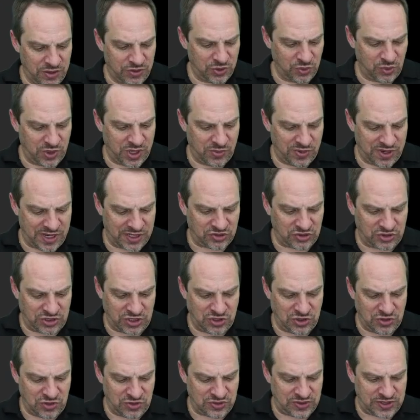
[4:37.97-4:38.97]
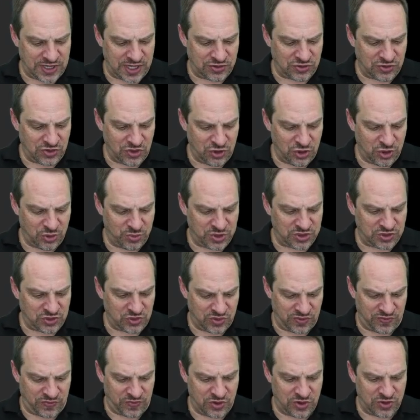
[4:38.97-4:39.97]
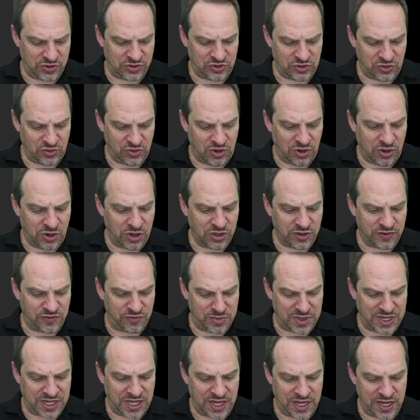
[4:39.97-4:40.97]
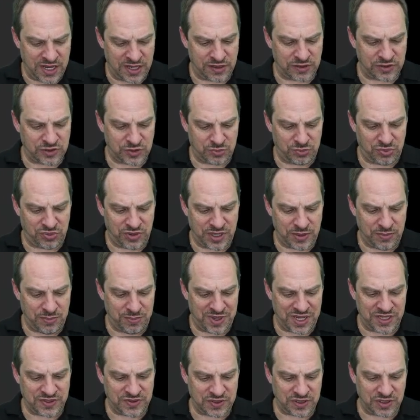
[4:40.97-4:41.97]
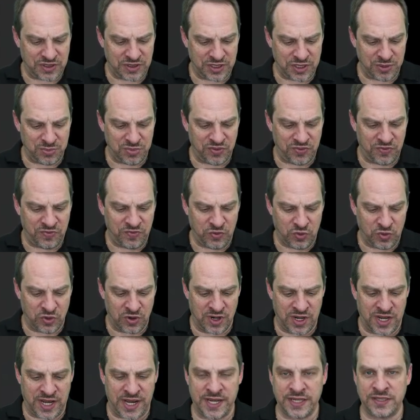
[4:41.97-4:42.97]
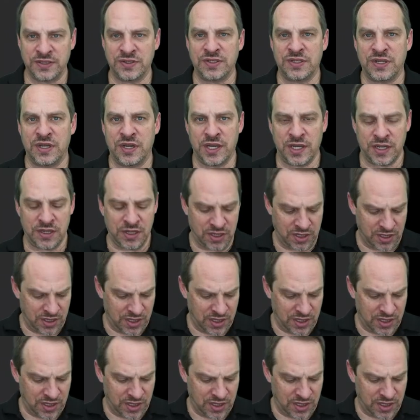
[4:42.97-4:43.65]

The way we actually use that term is to refer to all of mechanics basically before Einstein.